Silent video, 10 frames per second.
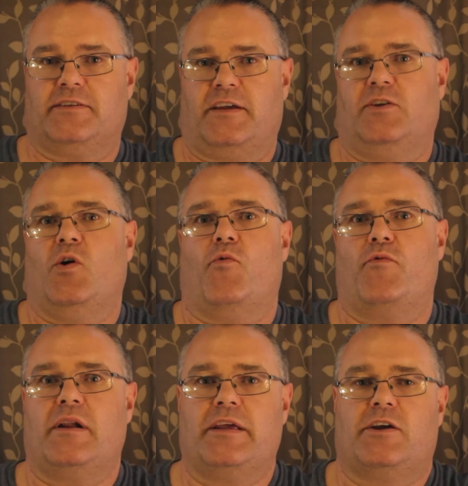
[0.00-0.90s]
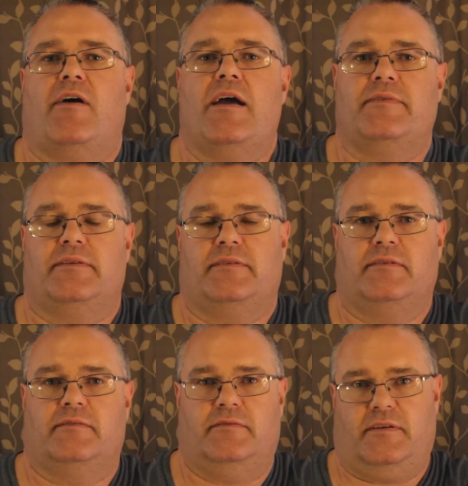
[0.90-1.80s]
So you're not really craving,
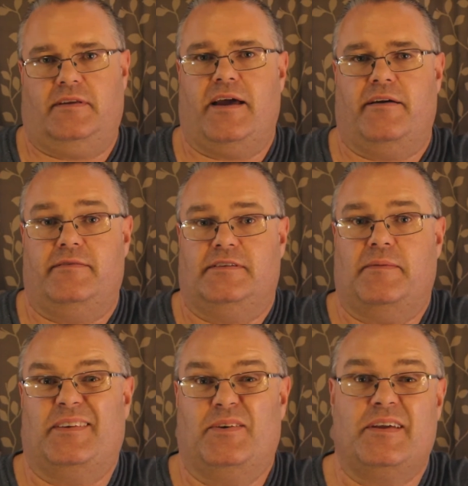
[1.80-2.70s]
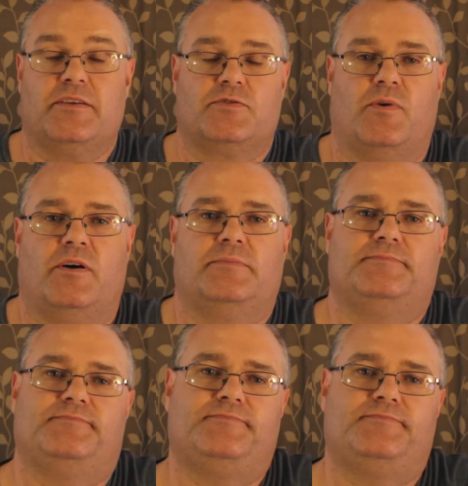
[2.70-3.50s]
you know, something to eat as well.